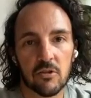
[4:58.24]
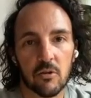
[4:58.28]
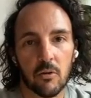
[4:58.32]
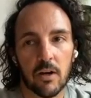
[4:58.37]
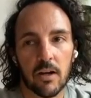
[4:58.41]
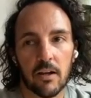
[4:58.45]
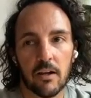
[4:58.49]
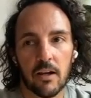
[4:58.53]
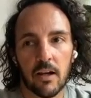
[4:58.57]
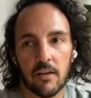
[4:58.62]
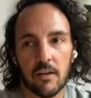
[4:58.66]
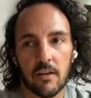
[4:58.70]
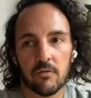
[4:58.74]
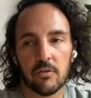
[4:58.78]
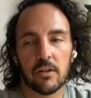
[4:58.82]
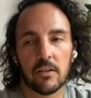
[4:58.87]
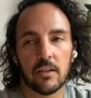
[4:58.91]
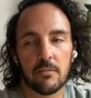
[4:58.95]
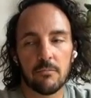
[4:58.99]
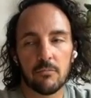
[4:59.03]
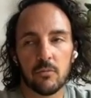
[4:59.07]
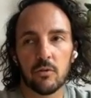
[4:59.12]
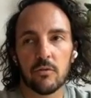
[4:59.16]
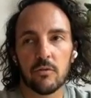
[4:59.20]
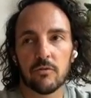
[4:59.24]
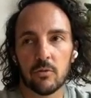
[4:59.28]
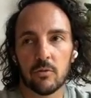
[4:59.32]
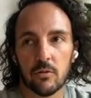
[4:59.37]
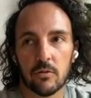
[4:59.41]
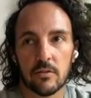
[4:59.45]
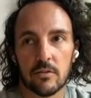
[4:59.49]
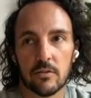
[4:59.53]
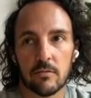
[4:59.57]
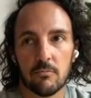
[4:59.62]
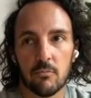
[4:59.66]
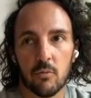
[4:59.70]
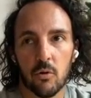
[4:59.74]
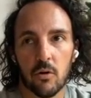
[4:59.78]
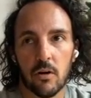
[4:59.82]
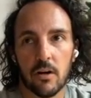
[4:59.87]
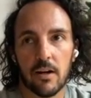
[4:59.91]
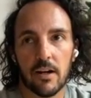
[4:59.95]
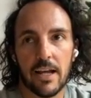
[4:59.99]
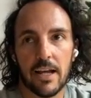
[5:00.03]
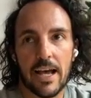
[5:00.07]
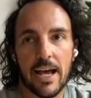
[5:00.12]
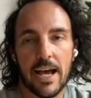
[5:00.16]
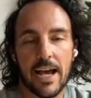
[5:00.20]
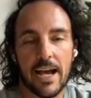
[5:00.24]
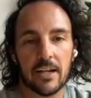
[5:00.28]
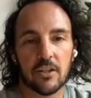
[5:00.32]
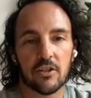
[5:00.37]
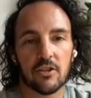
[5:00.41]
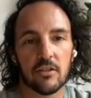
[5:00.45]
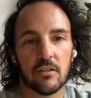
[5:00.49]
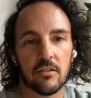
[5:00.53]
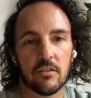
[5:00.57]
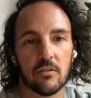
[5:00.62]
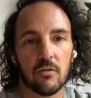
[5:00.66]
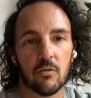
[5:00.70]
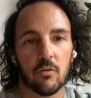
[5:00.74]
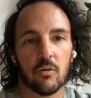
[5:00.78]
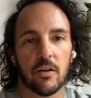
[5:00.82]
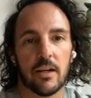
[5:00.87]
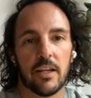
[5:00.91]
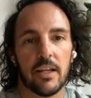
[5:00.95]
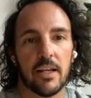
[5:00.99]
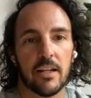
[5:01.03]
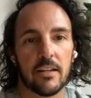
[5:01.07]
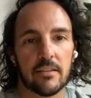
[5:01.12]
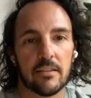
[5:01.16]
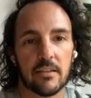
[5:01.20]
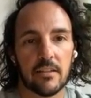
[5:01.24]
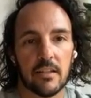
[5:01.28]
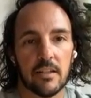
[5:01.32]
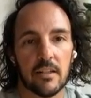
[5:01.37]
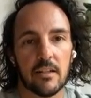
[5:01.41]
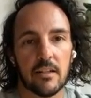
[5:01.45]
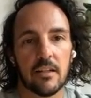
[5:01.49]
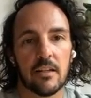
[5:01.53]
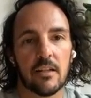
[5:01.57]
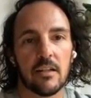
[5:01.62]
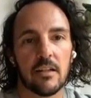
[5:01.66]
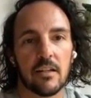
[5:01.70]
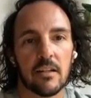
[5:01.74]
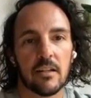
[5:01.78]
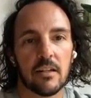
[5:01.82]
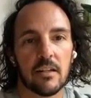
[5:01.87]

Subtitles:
So I've really moved towards more action oriented